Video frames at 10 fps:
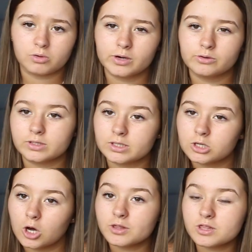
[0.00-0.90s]
priority
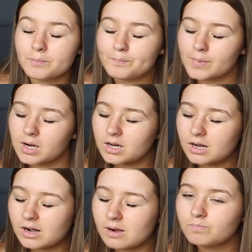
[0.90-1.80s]

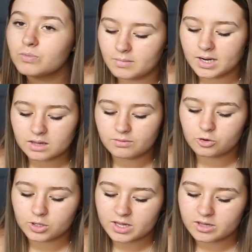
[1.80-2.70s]
customer. The next
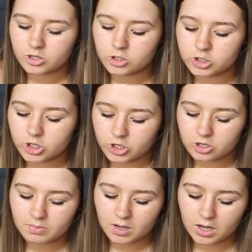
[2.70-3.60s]
folder is YouTube.